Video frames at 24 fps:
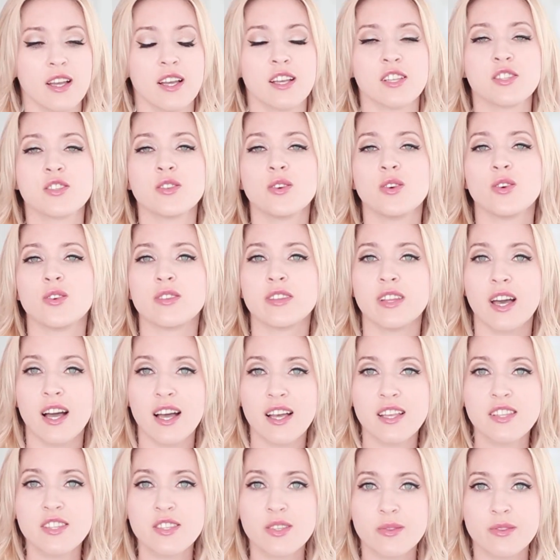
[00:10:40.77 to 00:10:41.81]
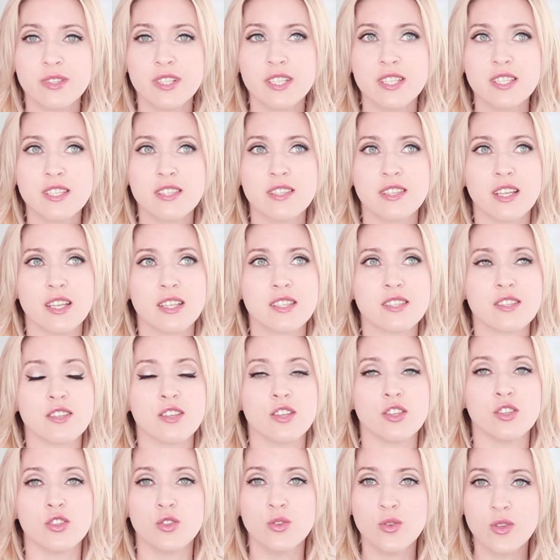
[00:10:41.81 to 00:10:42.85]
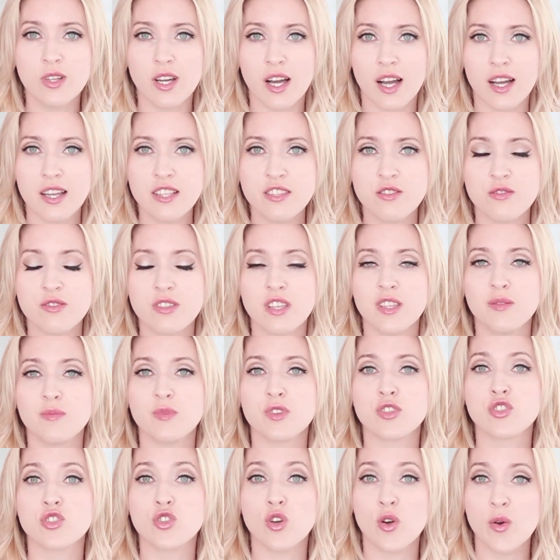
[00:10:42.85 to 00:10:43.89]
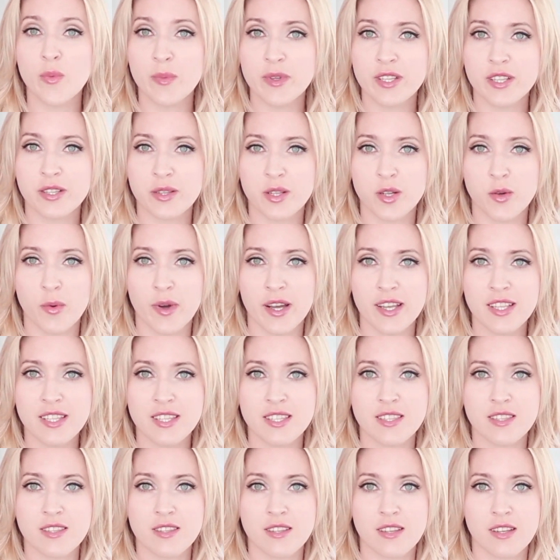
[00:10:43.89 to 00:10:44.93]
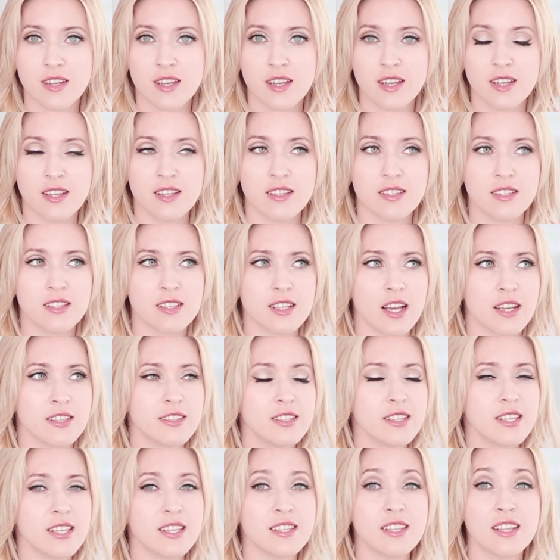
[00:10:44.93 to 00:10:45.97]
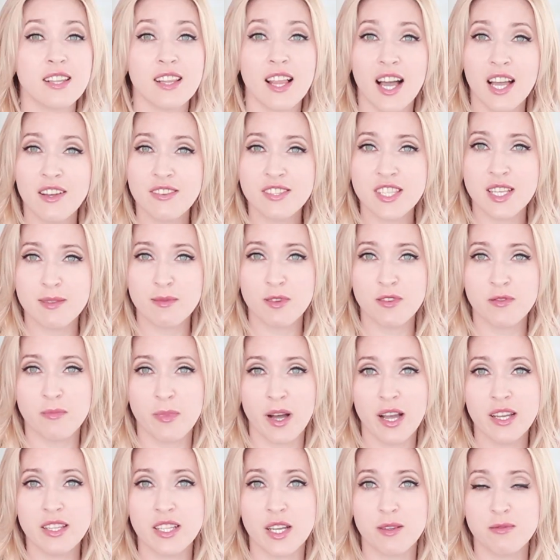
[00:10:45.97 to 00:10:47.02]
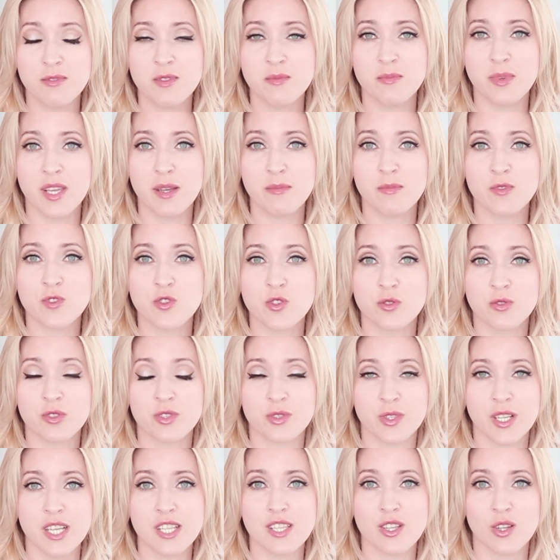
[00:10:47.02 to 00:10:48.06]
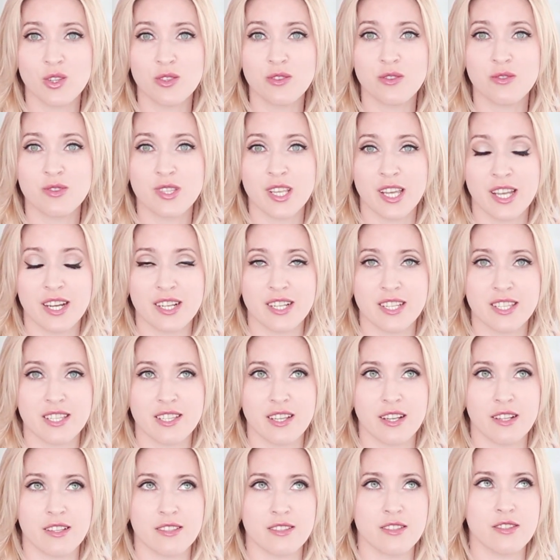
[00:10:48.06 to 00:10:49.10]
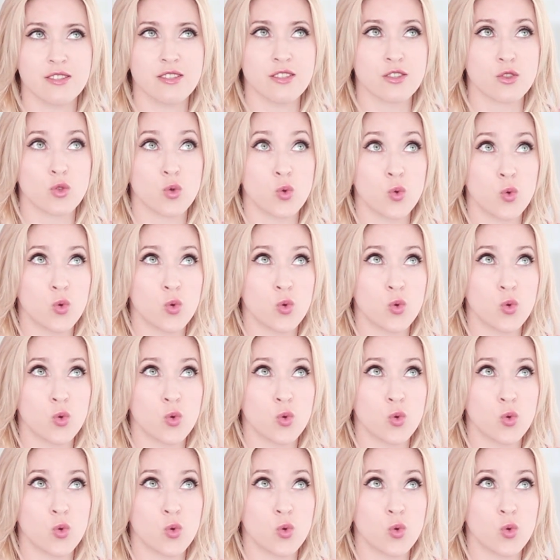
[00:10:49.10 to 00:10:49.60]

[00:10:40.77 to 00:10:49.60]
So the answer is that you guys, you send me so many requests that I think in a lifetime of mine, I wouldn't be able to recreate all those hairstyles. It's just